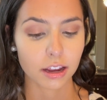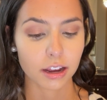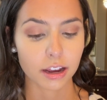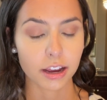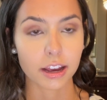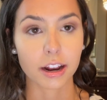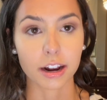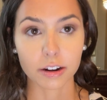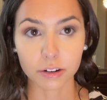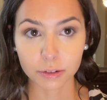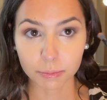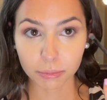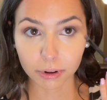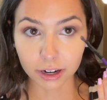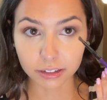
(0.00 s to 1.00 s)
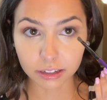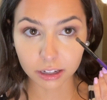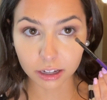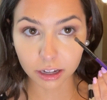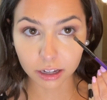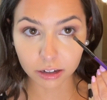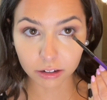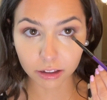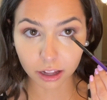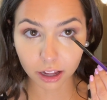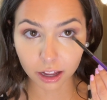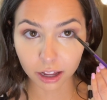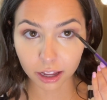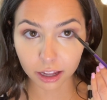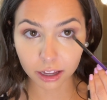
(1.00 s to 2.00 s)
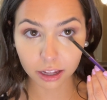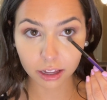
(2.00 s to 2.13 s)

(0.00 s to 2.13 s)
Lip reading: and I just press it under the eye.